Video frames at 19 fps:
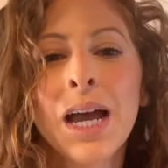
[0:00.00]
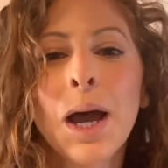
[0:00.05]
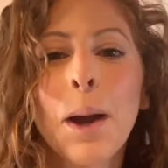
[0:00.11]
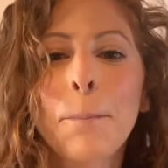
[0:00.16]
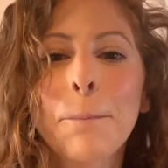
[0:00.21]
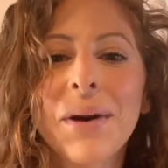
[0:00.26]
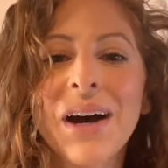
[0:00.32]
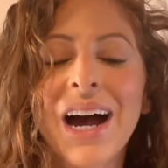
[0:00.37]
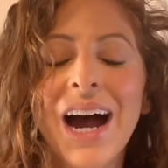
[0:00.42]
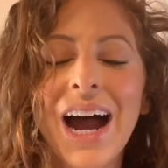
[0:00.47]

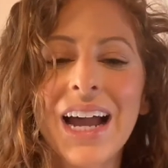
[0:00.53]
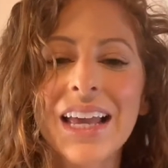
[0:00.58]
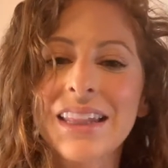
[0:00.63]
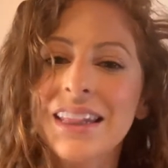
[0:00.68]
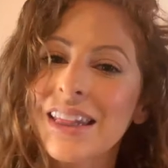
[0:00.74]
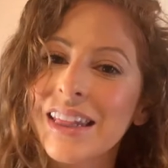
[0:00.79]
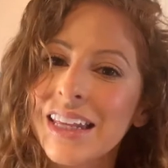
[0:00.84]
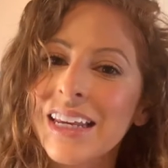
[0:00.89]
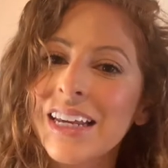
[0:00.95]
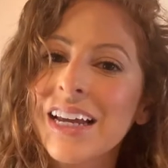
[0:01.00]
But I
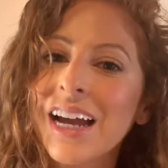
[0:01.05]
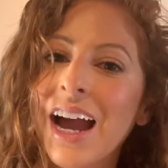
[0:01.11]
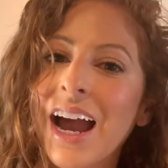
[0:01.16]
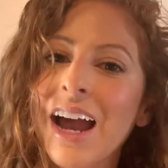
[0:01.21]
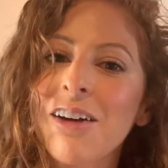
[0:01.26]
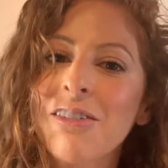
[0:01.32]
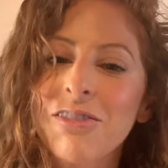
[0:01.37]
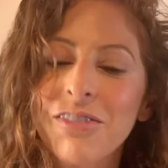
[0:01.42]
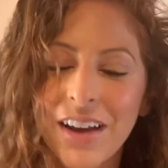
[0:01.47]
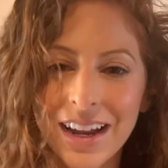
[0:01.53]
think I
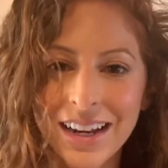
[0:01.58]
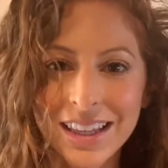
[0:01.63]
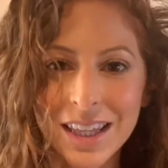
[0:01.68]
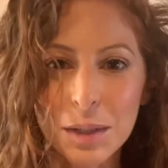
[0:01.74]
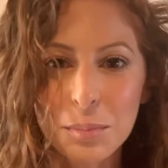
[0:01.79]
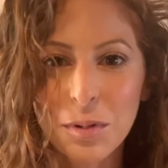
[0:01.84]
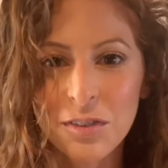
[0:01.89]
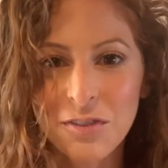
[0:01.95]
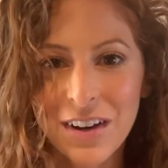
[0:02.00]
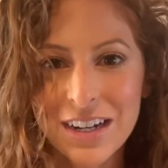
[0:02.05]
have finally
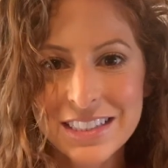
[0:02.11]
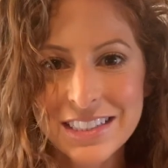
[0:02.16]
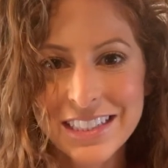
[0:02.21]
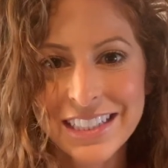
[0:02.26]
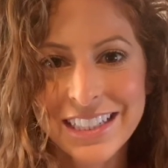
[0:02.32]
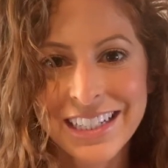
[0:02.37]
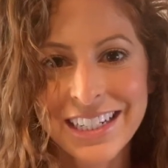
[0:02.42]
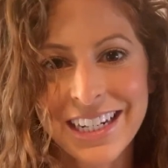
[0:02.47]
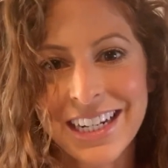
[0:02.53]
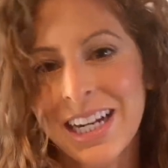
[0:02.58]
perfected
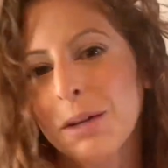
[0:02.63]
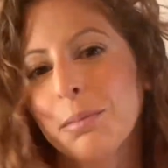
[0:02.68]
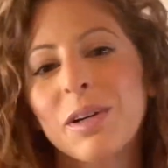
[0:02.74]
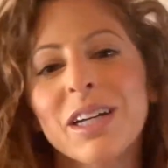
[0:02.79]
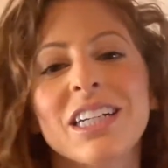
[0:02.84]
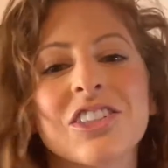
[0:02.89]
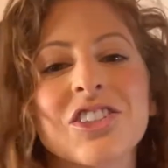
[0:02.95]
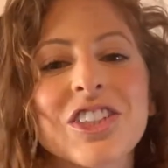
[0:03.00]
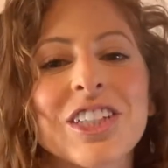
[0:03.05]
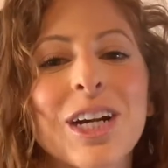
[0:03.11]
it and I'm
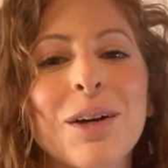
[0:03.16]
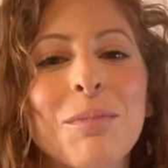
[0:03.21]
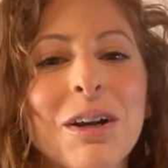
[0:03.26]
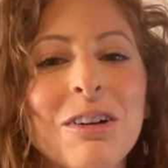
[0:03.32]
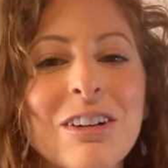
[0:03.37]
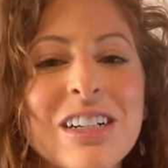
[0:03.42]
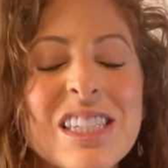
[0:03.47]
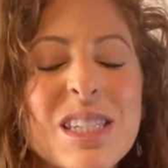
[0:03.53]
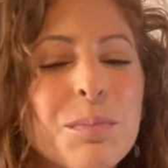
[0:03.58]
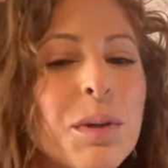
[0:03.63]
gonna share my
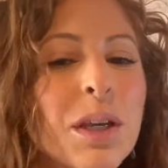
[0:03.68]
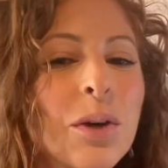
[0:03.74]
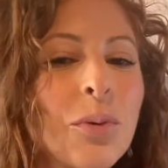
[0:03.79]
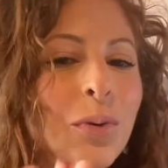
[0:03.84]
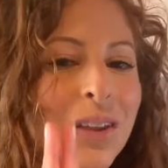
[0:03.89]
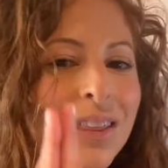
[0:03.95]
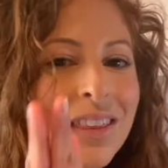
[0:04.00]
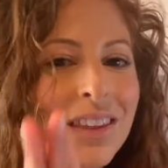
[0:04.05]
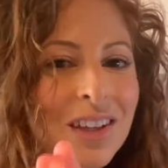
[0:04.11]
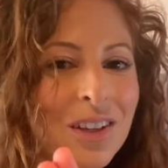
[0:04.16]
recipe
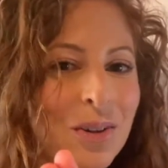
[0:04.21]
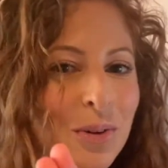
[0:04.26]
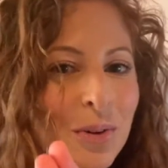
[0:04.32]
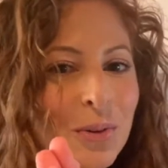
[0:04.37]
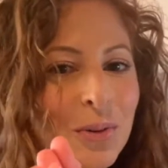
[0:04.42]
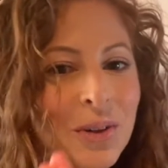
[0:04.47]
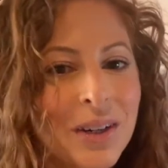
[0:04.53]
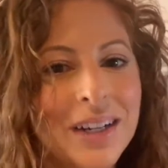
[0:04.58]
with you.